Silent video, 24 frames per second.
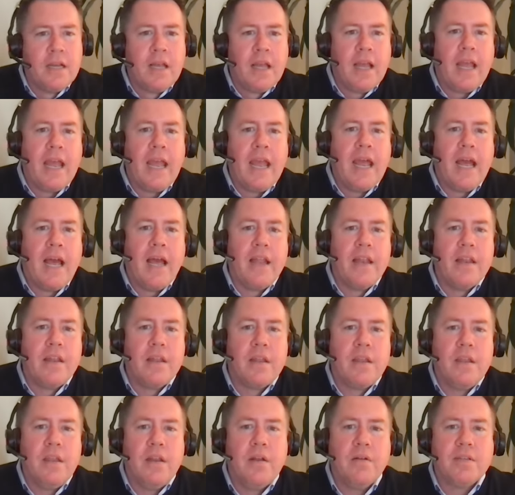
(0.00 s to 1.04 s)
And
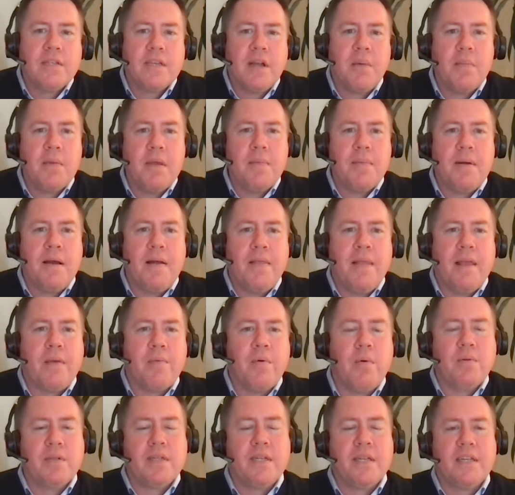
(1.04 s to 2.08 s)
you know, tell me about like
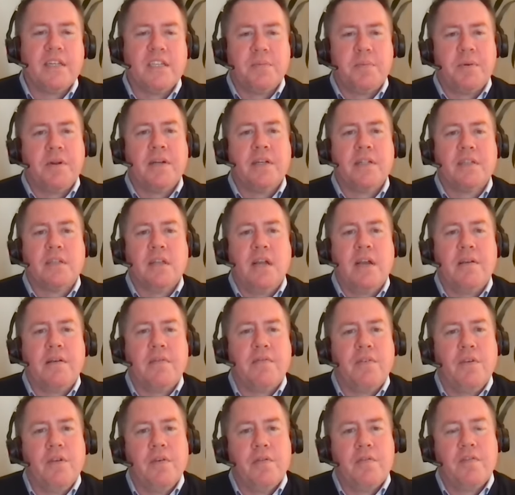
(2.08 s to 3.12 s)
what was that experience like
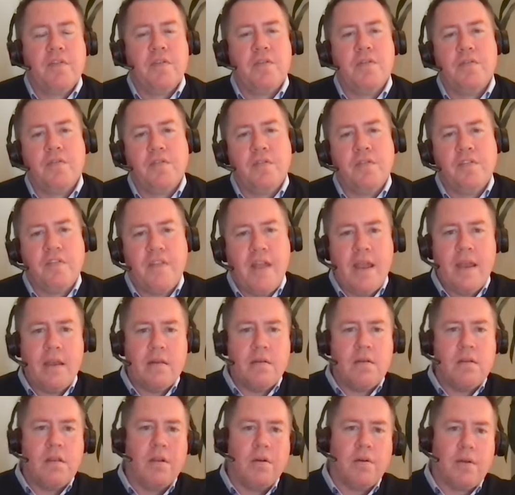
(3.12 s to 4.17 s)
for you? So you you stayed
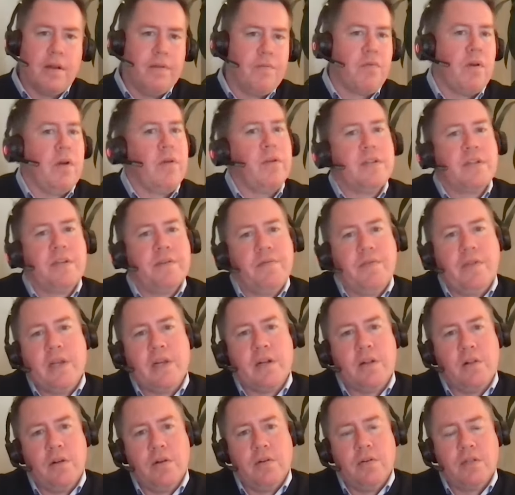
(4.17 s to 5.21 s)
you know kind of relatively
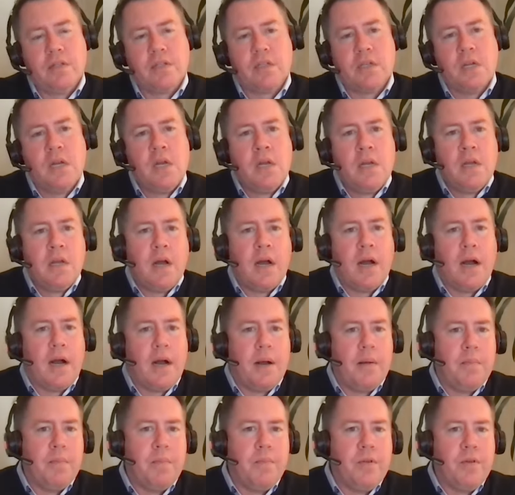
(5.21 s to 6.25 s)
close.
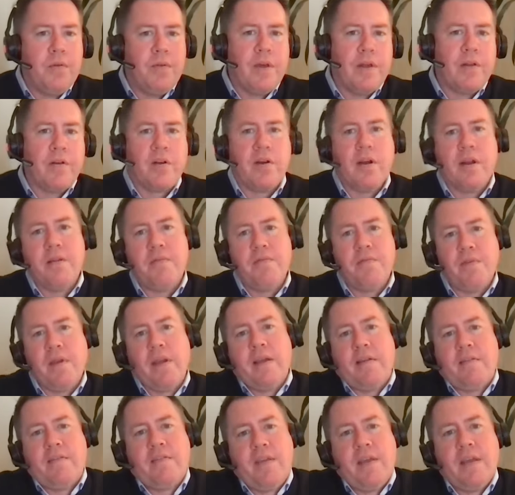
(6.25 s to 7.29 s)
Um, you then are kind of I
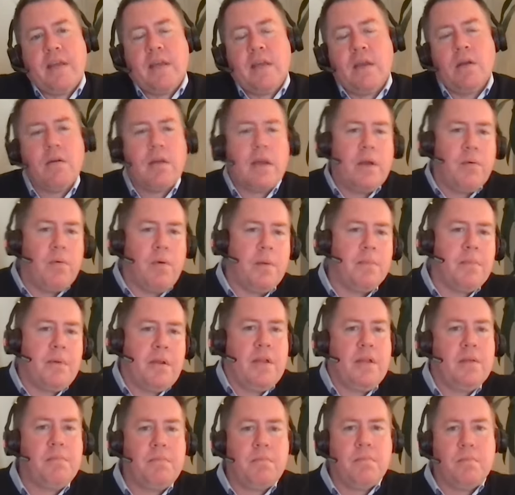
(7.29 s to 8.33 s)
guess thinking, okay, well I'm
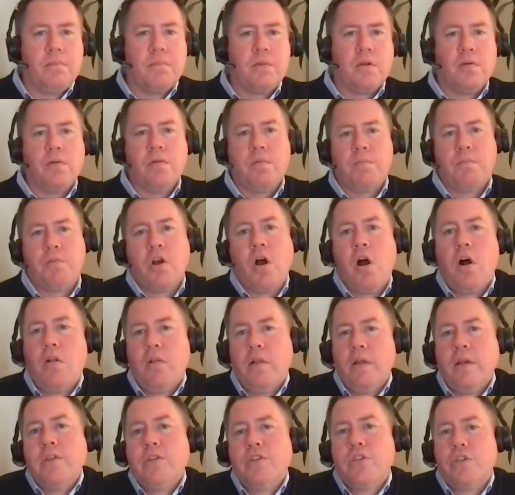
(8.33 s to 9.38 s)
gonna go to
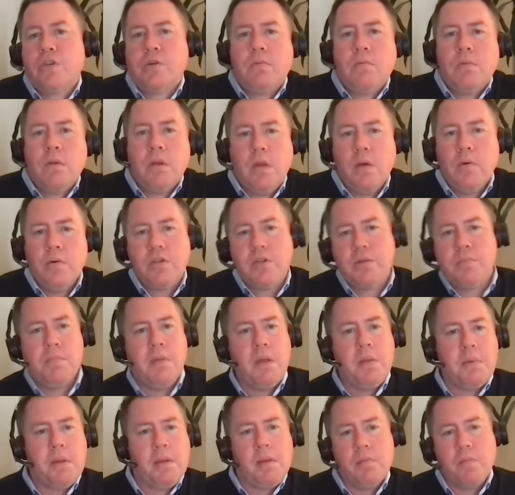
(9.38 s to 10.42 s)
college, you know, which
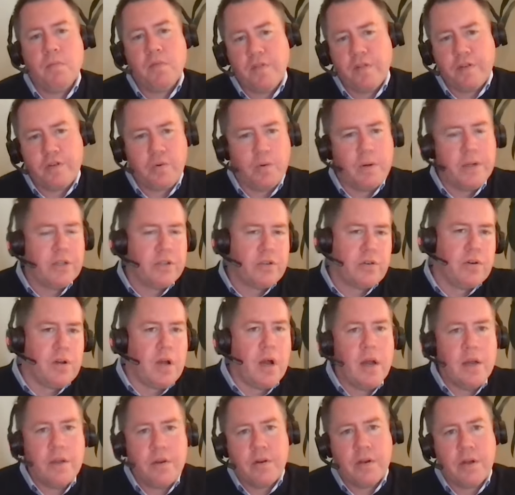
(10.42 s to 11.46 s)
maybe was a choice or
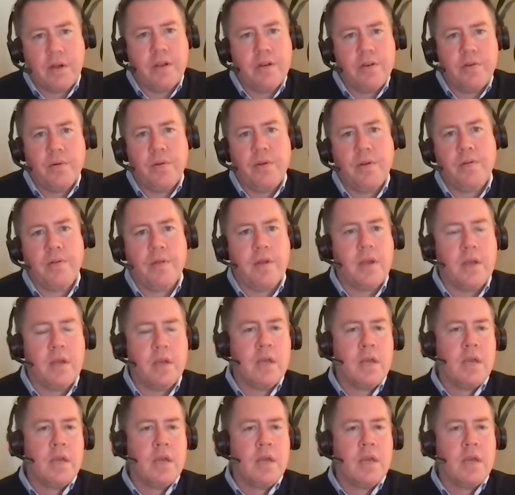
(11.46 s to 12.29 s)
not. You're kind of doing your thing.